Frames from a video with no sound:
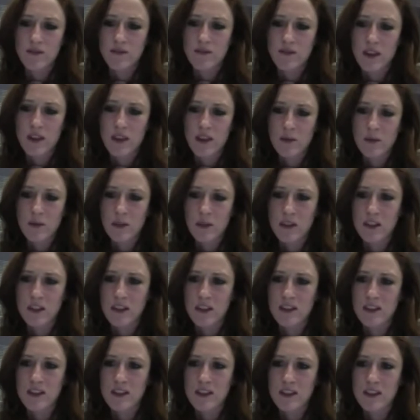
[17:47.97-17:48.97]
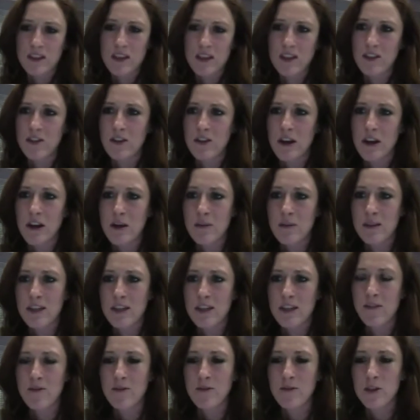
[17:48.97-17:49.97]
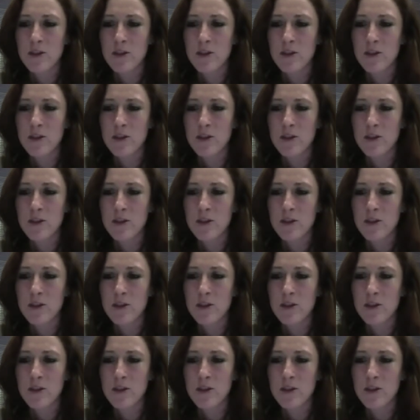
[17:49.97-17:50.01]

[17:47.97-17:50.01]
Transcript: Facebook and Instagram and stuff